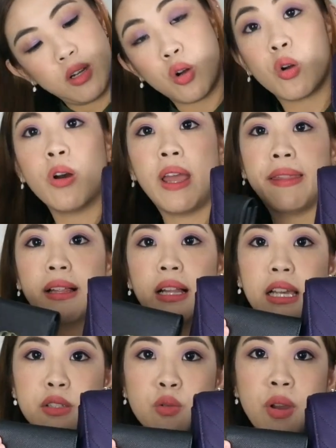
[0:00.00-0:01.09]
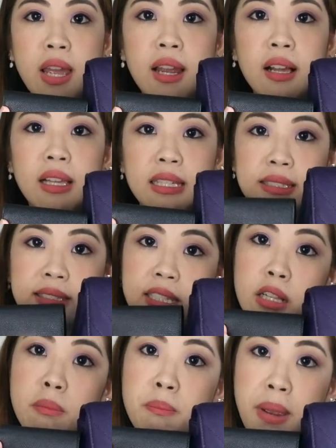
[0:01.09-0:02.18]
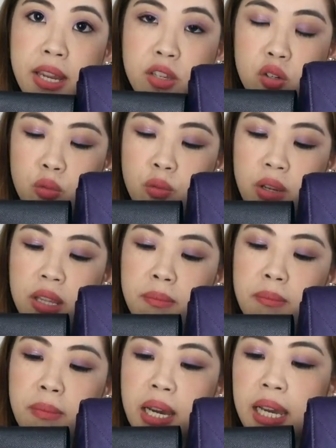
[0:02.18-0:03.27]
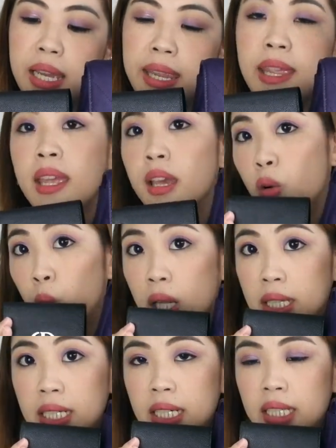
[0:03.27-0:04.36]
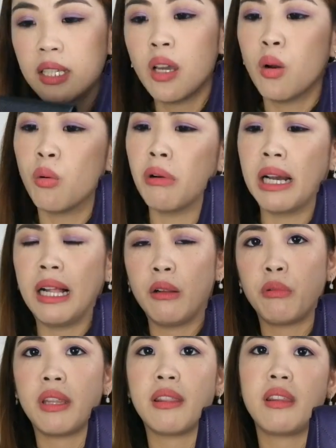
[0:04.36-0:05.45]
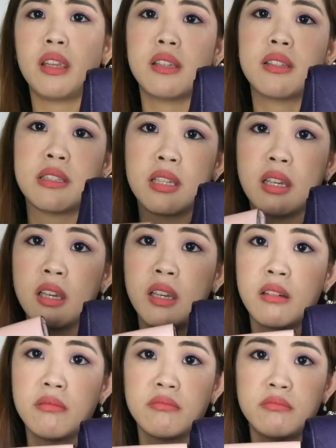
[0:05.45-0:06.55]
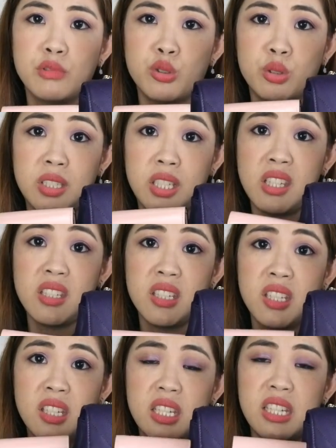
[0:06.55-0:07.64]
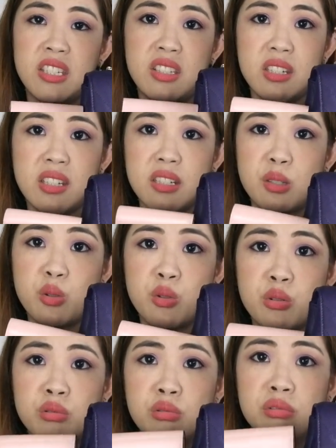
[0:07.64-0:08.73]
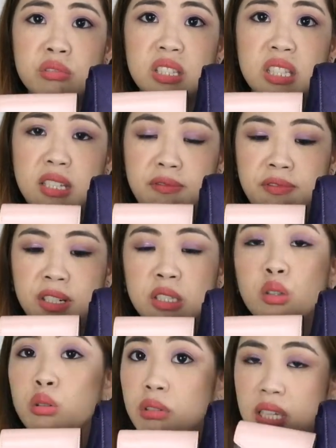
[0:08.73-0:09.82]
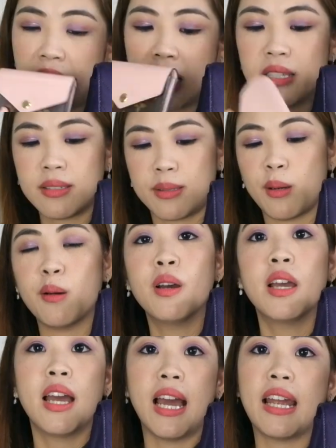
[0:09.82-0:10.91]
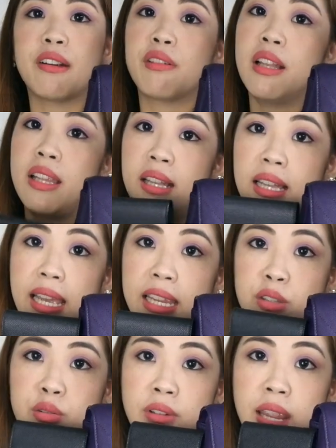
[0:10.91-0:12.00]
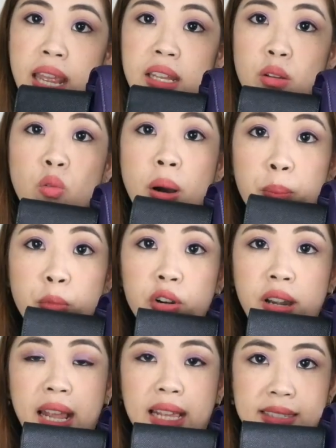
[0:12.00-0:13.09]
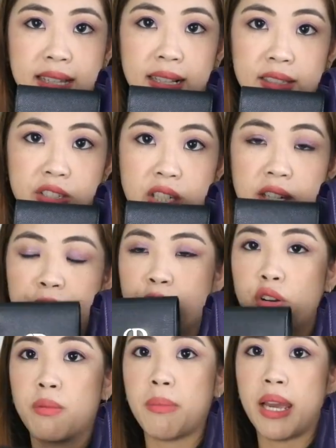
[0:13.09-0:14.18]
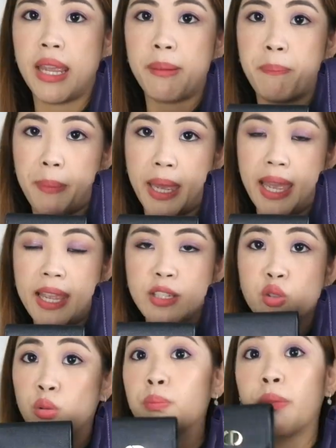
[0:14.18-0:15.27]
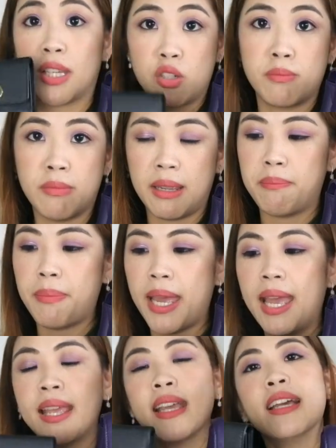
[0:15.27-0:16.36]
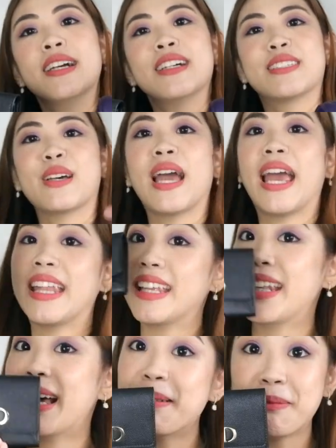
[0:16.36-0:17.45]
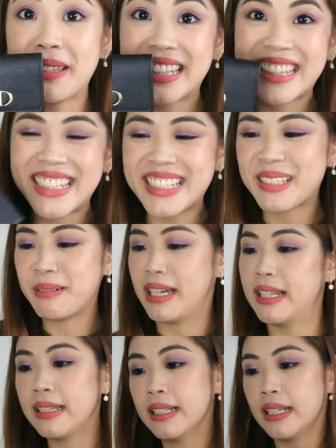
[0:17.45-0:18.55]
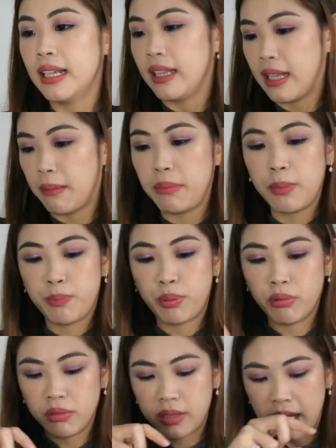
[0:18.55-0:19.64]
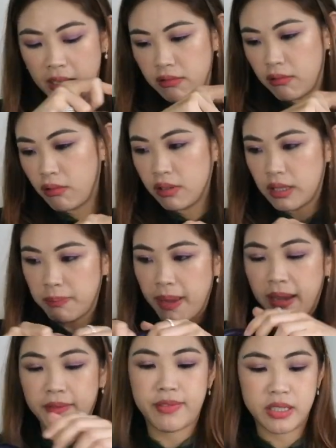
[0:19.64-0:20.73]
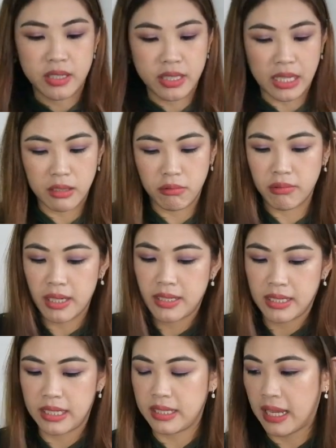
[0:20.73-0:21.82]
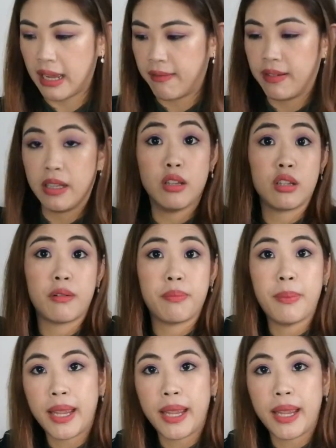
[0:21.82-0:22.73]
Coco handle as well it still match with my wallet while with this you see it's just two different looking so I really like to add one more SLG for my bags to match my bag so I ended up with this one let me pull down all the bag first otherwise it have a lot of